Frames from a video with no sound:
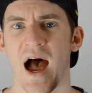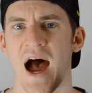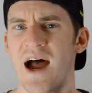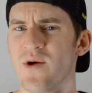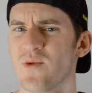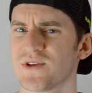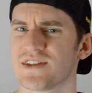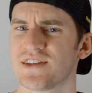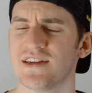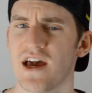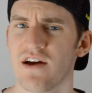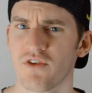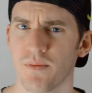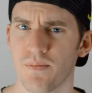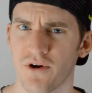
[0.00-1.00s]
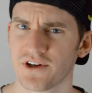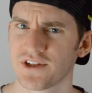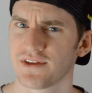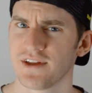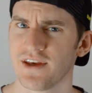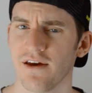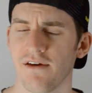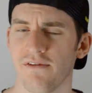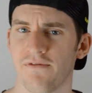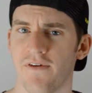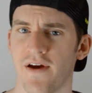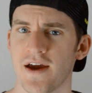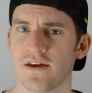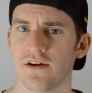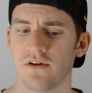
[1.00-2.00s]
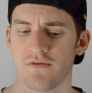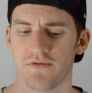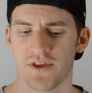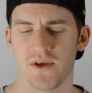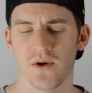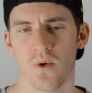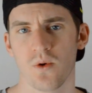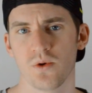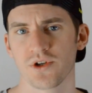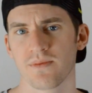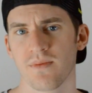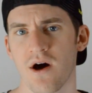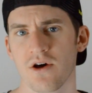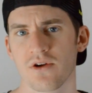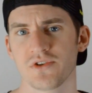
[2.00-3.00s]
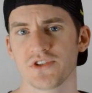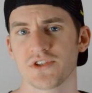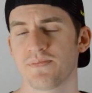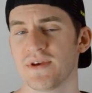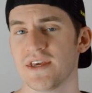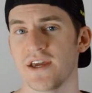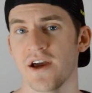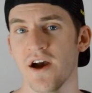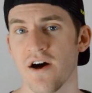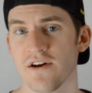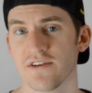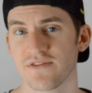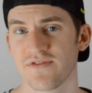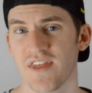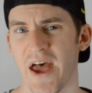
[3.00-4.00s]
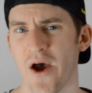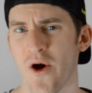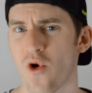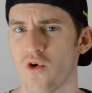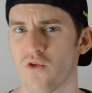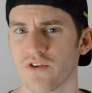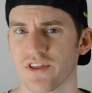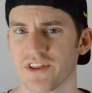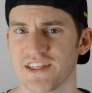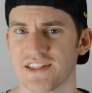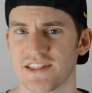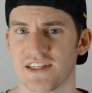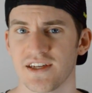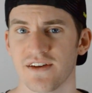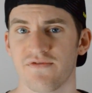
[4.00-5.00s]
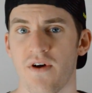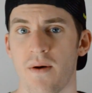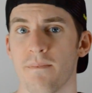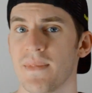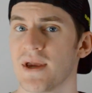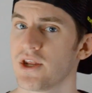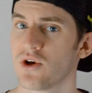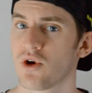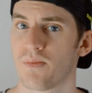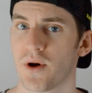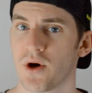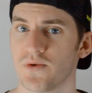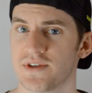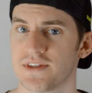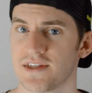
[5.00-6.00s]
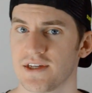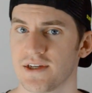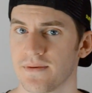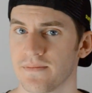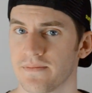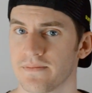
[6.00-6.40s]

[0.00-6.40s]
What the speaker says: I was never personally a fan of the older models because of that overly stiff medial posting,